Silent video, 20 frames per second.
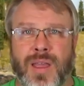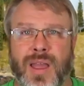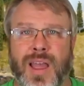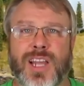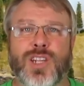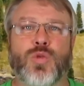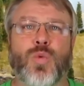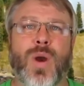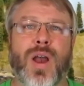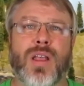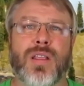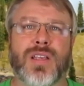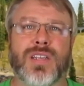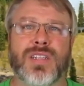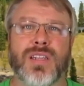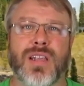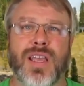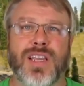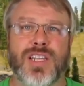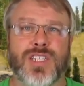as well
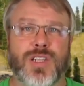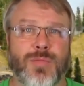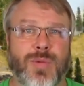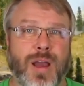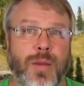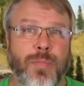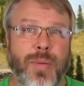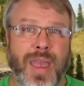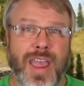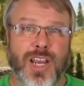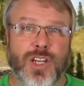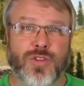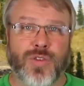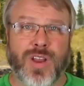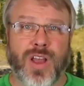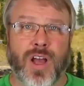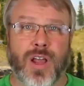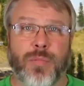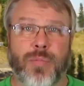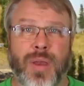as links to my
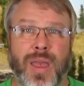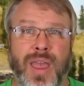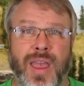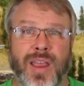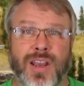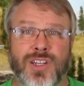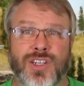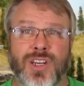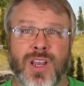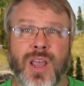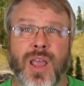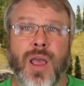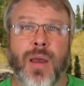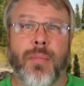Patreon page,